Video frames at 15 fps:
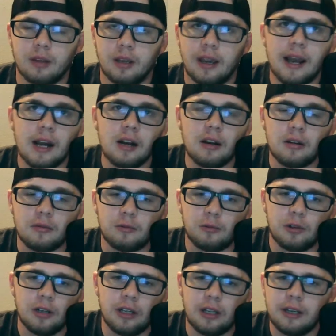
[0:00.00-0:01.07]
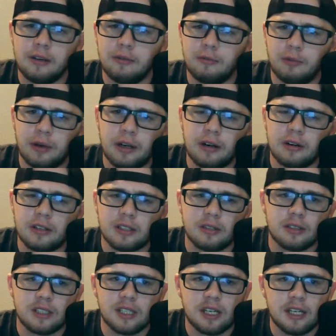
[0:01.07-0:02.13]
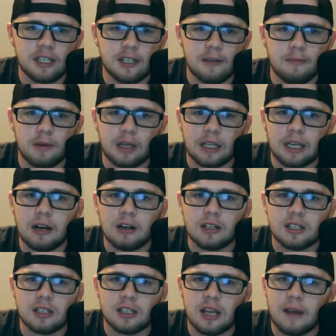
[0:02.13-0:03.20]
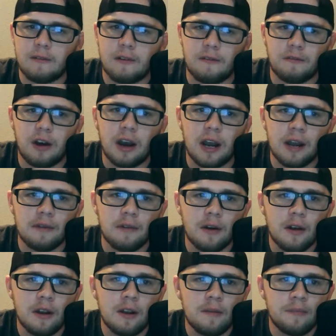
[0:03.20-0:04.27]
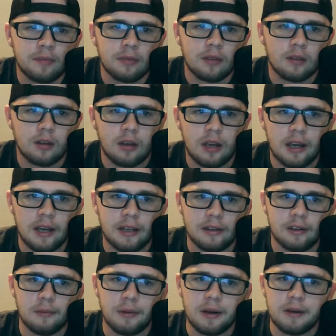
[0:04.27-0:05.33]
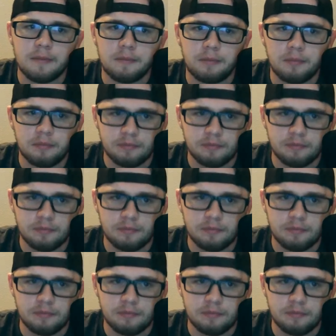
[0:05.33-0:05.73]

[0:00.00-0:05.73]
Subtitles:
had a really weird season, but they're 7-5, and they're being